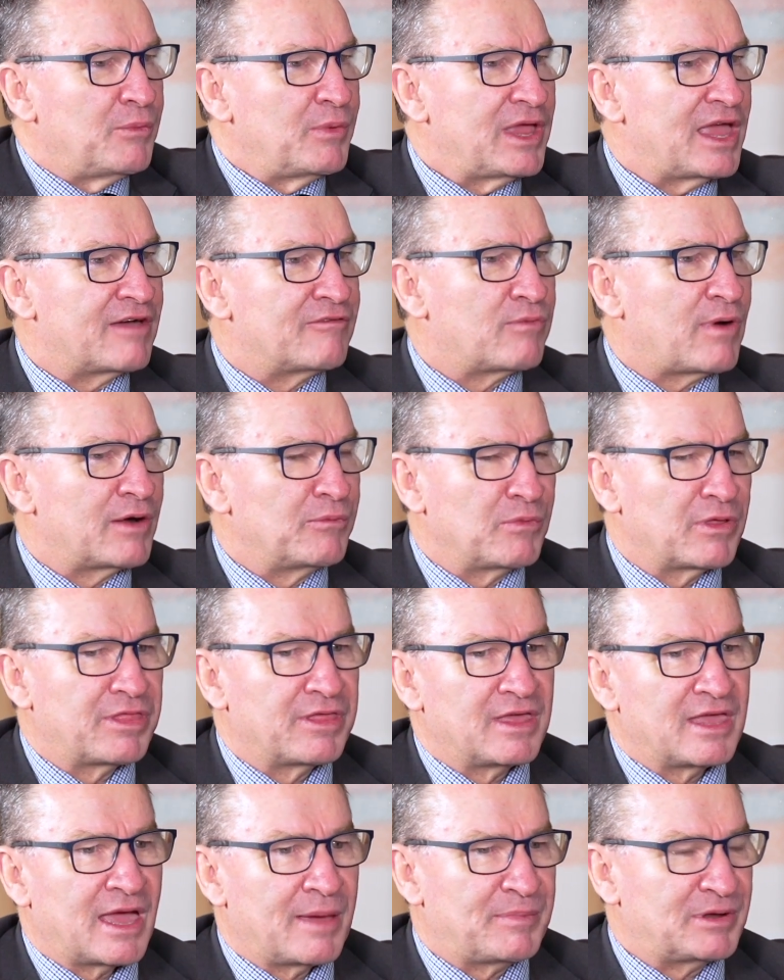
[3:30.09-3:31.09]
We have one with
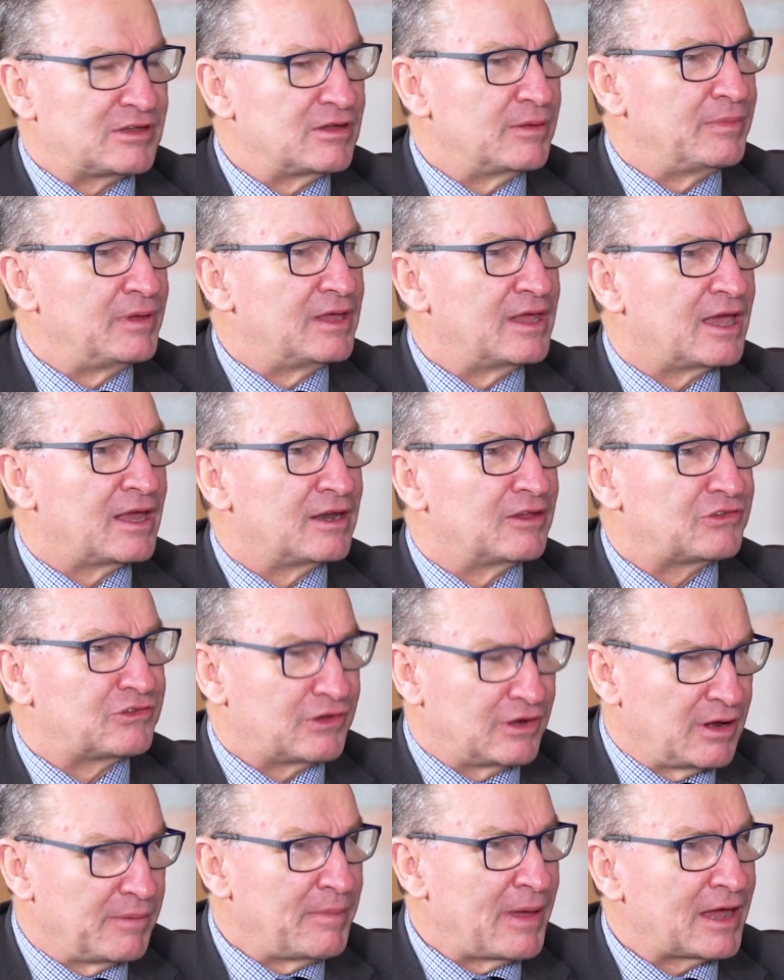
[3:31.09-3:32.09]
the
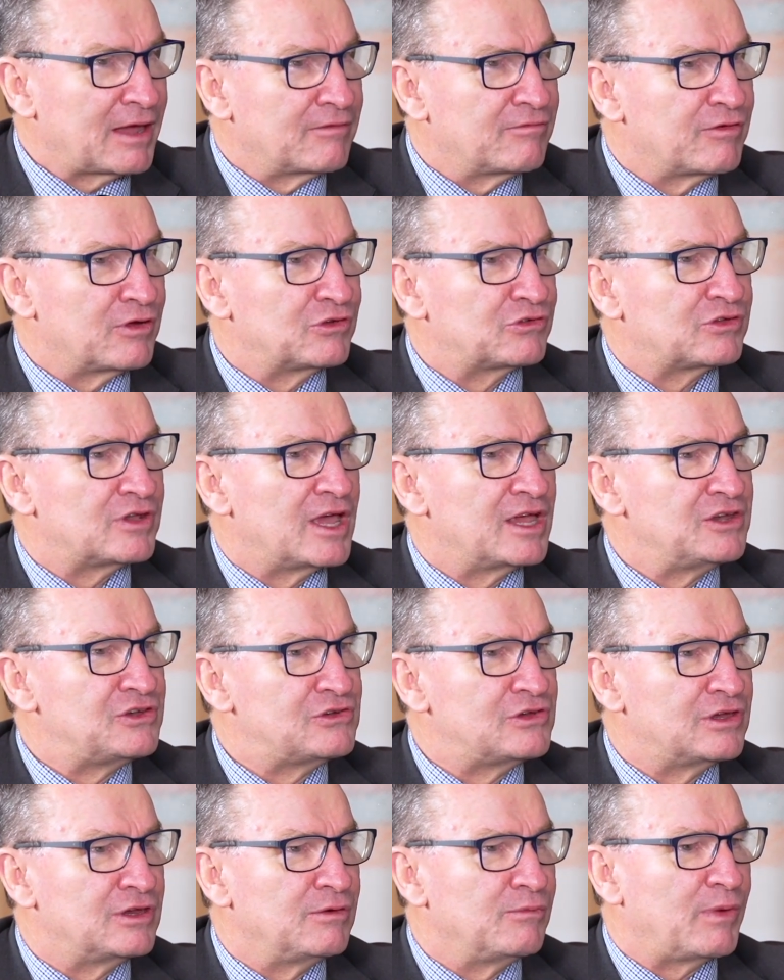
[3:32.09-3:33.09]
Abitibi-Anasinabek First
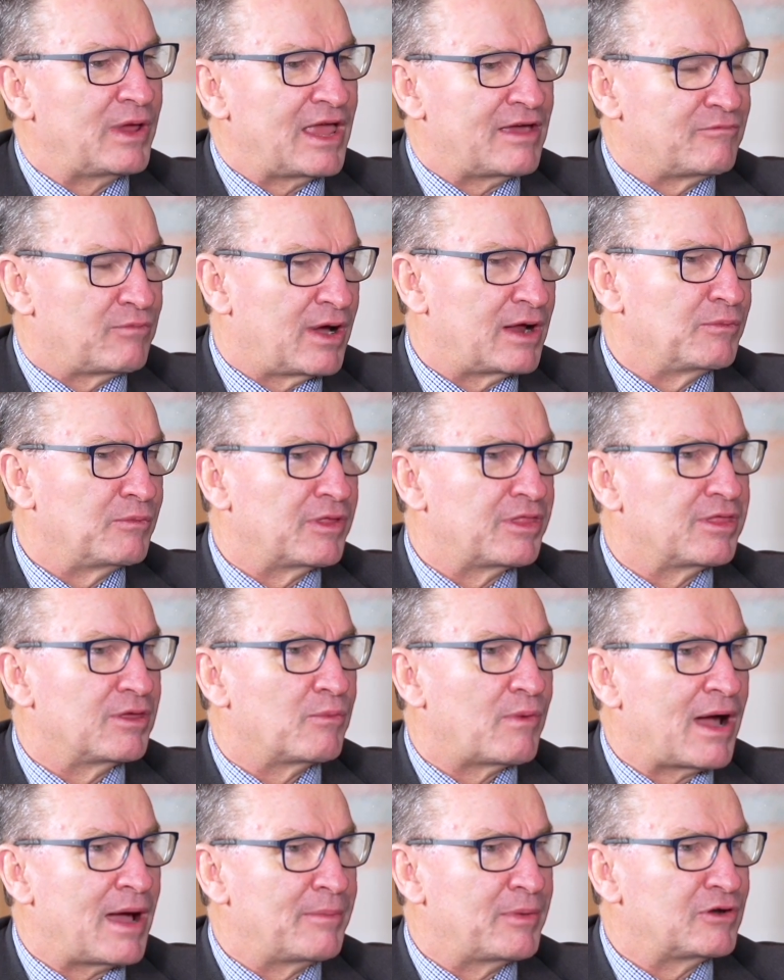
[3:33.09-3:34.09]
Nation. We have one with the
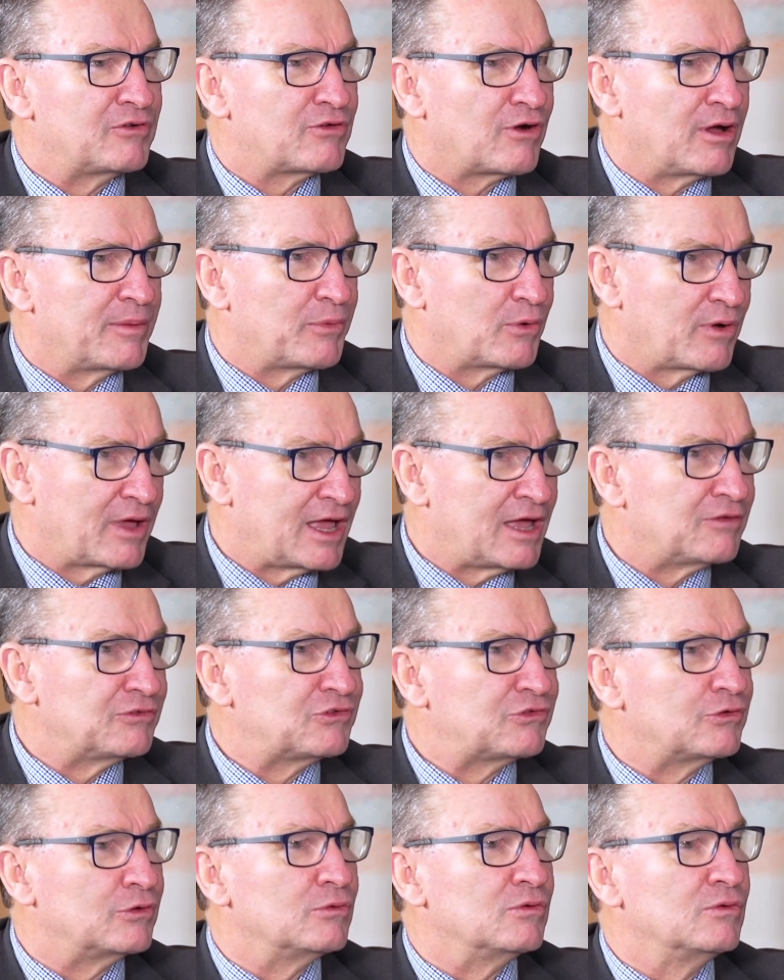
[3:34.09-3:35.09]
Wabun Tribal
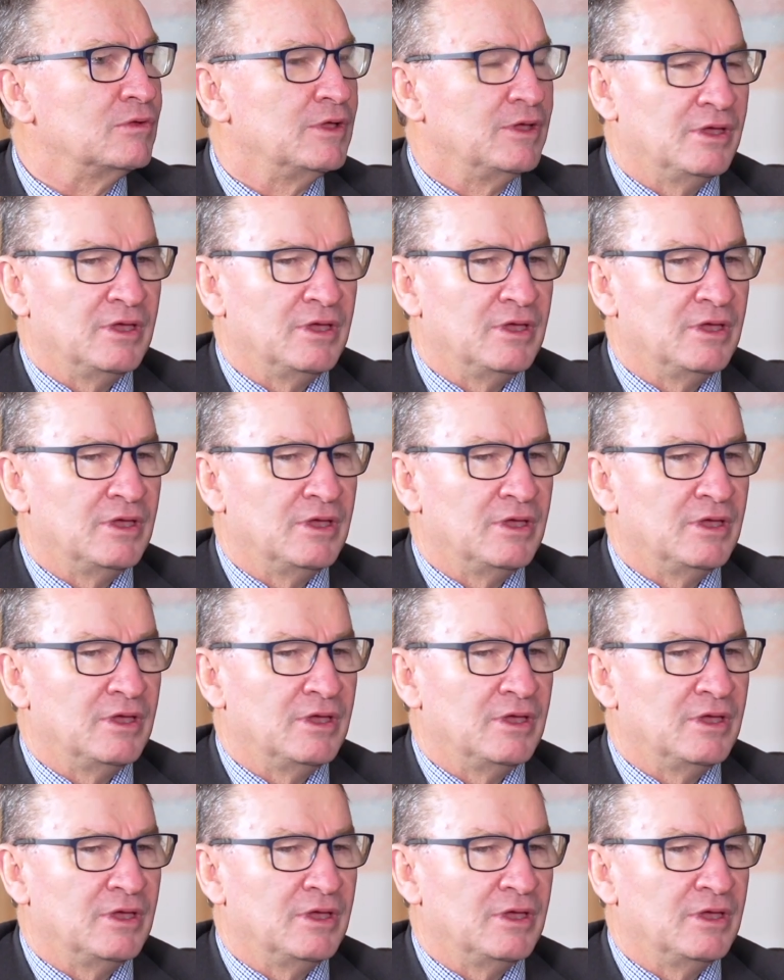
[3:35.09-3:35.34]
Council.